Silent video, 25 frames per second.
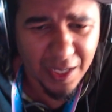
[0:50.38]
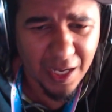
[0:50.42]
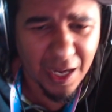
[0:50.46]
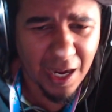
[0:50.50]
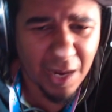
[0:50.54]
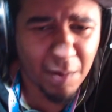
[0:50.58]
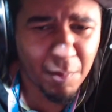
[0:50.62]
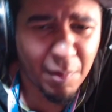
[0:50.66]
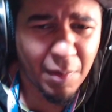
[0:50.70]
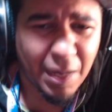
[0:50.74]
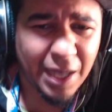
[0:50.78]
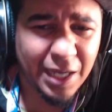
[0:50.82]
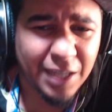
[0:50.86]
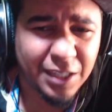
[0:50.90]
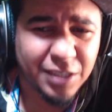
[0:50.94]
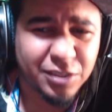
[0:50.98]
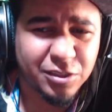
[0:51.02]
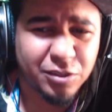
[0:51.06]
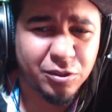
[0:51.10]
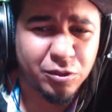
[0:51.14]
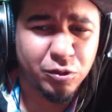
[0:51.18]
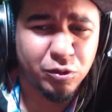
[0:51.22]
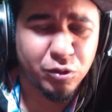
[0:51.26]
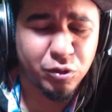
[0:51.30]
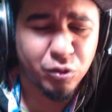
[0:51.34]
I
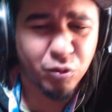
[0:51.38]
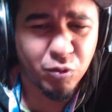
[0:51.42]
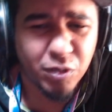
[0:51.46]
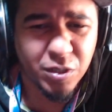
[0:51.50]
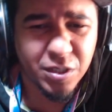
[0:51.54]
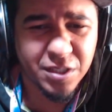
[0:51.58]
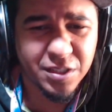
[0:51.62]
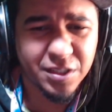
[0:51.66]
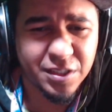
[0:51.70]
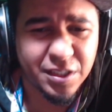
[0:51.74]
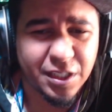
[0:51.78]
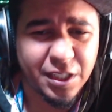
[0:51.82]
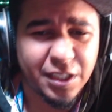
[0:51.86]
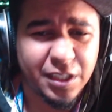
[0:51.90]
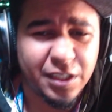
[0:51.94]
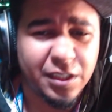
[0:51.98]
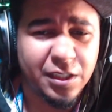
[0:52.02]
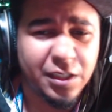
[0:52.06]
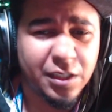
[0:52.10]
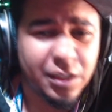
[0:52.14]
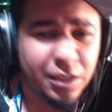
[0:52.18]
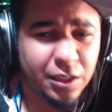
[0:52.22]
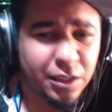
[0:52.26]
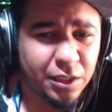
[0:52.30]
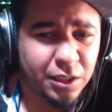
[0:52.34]
managed to squeeze in
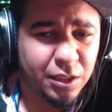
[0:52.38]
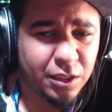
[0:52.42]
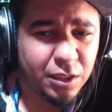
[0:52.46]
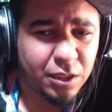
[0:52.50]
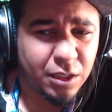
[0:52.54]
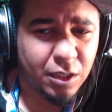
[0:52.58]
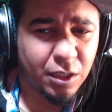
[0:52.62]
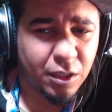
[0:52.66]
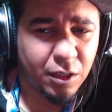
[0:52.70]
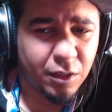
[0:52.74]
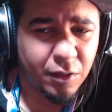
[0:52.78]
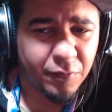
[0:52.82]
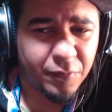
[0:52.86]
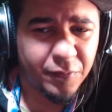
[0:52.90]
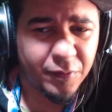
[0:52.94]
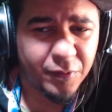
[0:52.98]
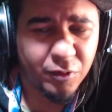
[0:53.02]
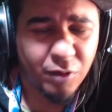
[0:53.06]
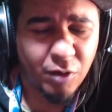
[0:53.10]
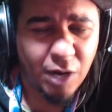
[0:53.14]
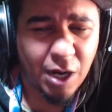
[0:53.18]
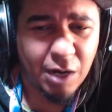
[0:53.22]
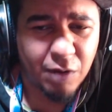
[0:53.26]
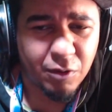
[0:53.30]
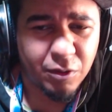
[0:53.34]
a
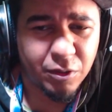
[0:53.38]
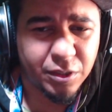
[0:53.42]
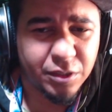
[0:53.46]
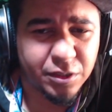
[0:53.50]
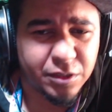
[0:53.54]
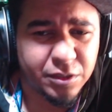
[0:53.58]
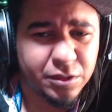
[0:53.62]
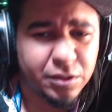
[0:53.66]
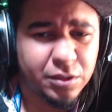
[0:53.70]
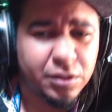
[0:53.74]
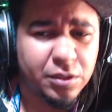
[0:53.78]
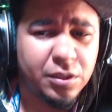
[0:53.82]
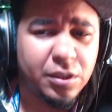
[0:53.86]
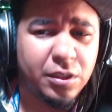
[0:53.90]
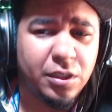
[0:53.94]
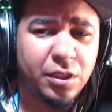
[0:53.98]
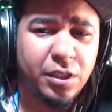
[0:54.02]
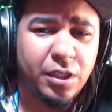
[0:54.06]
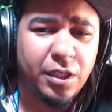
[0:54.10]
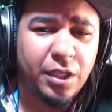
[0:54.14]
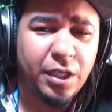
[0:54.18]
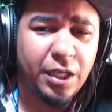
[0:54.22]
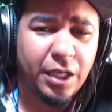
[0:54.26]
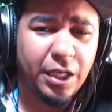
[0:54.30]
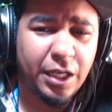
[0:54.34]
few hours,
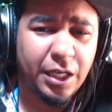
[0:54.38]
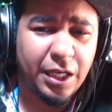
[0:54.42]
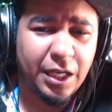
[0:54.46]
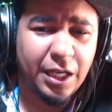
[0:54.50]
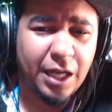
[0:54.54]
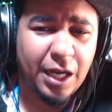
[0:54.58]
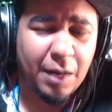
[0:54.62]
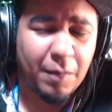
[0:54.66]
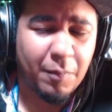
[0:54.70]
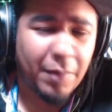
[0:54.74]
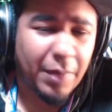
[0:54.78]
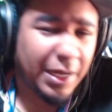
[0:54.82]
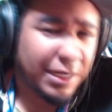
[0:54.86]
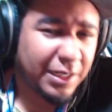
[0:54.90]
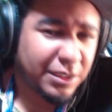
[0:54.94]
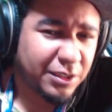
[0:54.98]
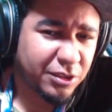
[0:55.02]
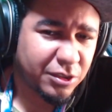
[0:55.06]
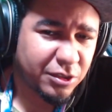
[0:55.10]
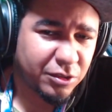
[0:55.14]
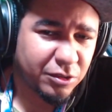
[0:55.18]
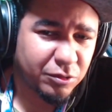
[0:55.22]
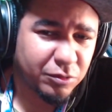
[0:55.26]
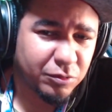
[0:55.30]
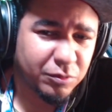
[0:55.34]
and I
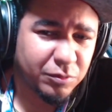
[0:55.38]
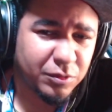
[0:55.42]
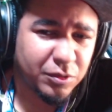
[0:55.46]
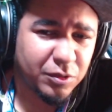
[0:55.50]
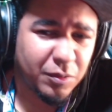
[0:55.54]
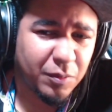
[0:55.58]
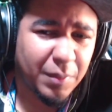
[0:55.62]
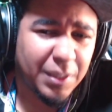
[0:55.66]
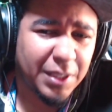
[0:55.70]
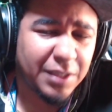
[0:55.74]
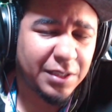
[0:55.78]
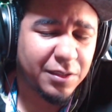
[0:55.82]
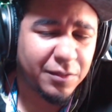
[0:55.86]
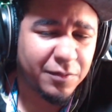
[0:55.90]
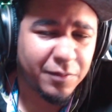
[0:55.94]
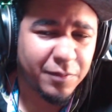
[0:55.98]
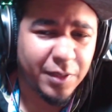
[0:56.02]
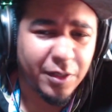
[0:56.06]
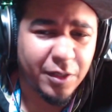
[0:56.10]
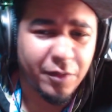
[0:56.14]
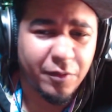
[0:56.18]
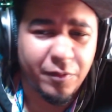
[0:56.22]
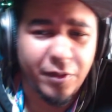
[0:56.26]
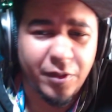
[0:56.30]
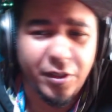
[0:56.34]
managed to make this
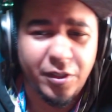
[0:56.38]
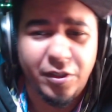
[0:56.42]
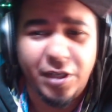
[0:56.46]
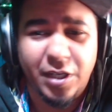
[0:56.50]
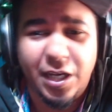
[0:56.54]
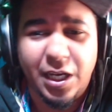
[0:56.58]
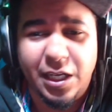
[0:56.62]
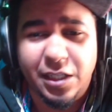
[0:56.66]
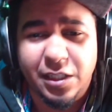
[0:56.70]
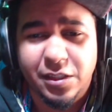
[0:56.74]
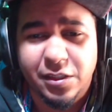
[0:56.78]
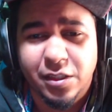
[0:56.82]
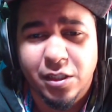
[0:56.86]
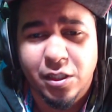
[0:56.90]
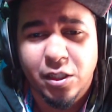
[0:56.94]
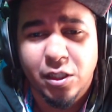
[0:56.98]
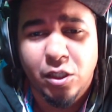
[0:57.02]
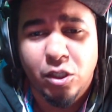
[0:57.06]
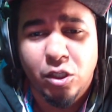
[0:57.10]
video for you guys.